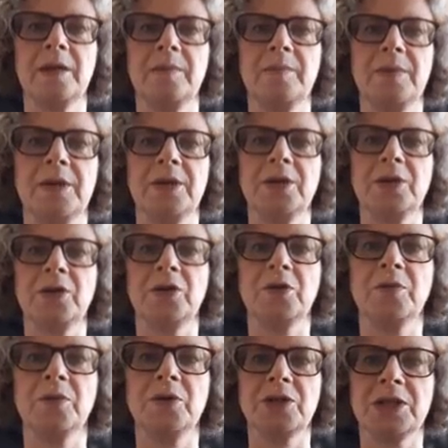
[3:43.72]
Bernard
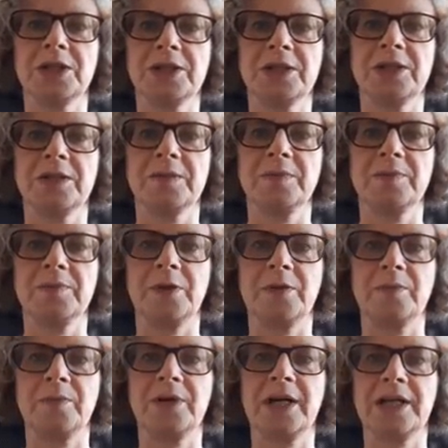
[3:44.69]
Cornwell does this
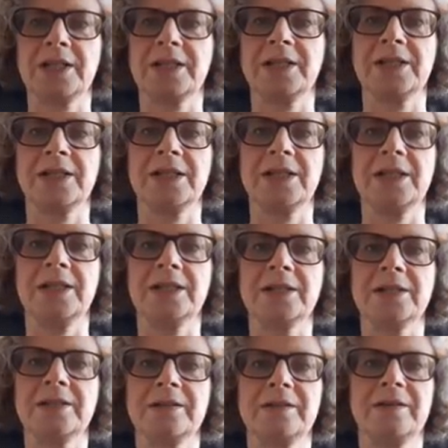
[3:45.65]
with practiced
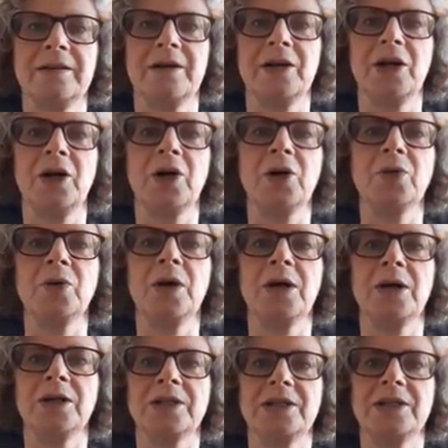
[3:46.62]
ease. I
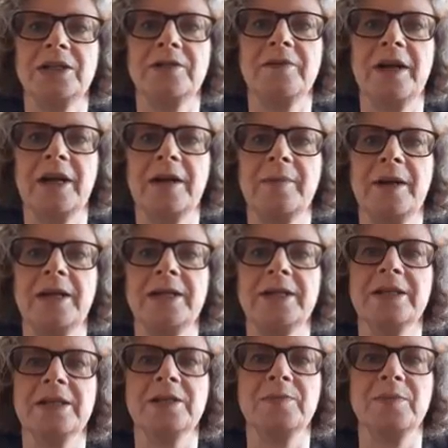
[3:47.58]
wholeheartedly recommend
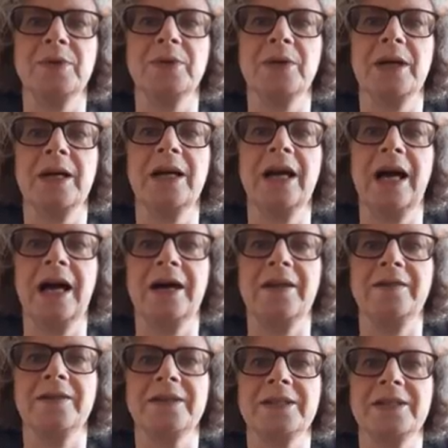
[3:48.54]
this book
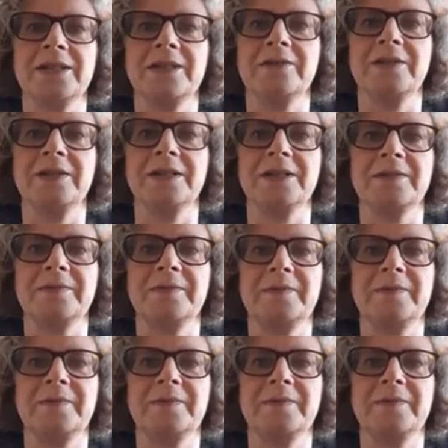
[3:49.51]
and the series.